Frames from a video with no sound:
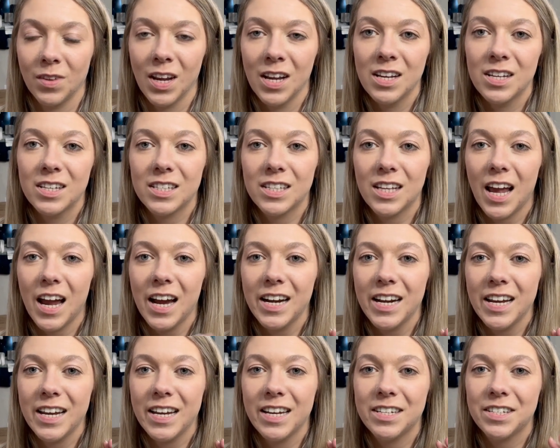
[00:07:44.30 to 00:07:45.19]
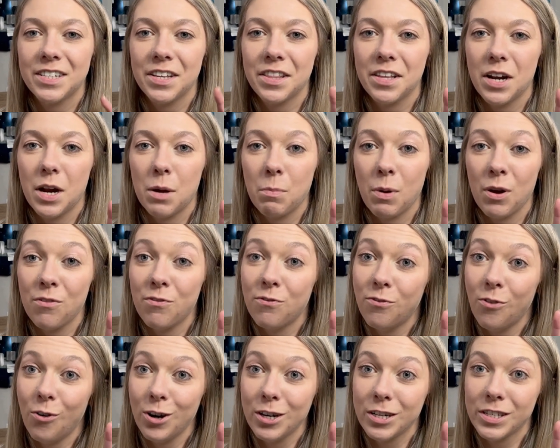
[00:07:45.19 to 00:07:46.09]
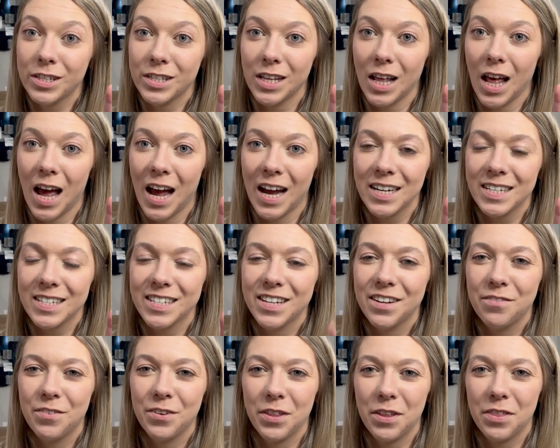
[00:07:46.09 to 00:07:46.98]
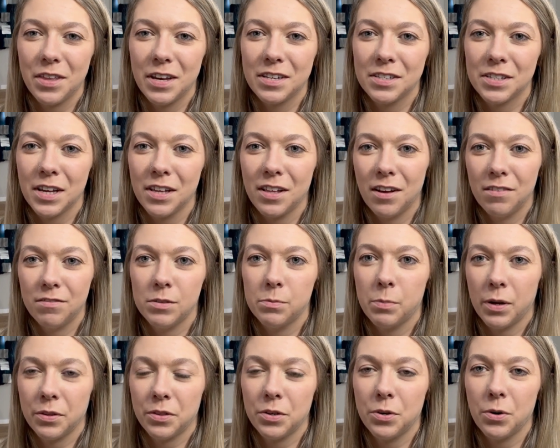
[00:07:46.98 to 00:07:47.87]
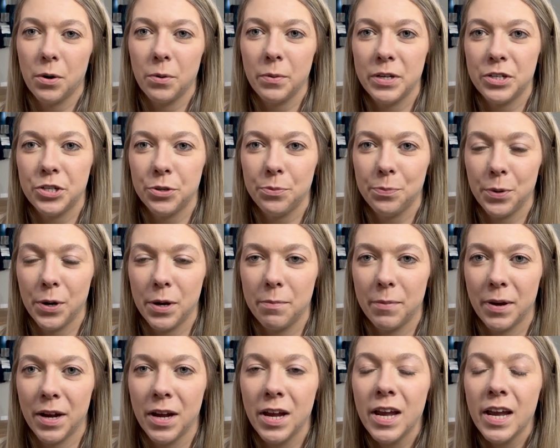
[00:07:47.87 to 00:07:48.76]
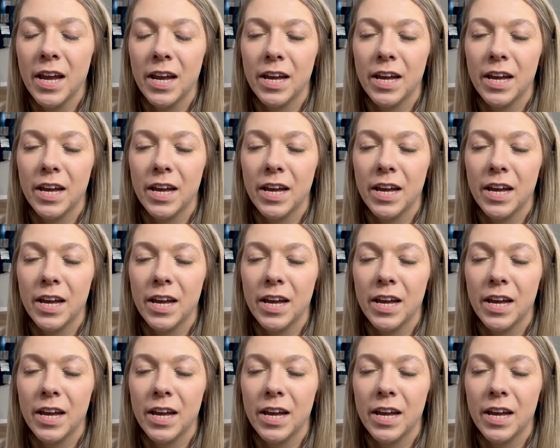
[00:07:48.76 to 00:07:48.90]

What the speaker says: Sliding into the number 4 slot for the things I loved about the Norwegian Prima,